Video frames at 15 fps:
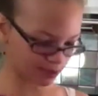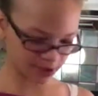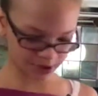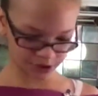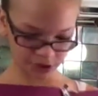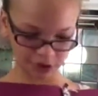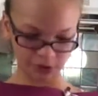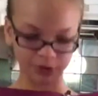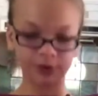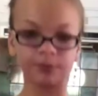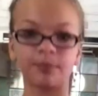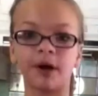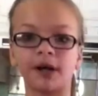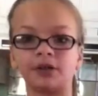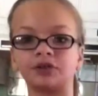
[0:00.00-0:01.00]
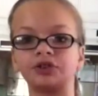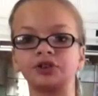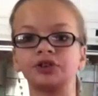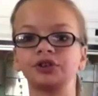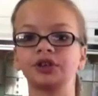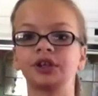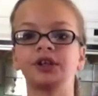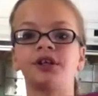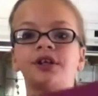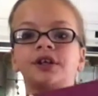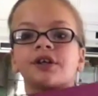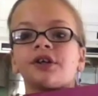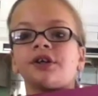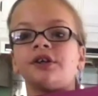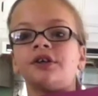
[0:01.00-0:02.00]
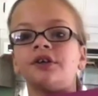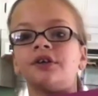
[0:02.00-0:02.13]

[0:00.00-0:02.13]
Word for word: binder with the pouches right here.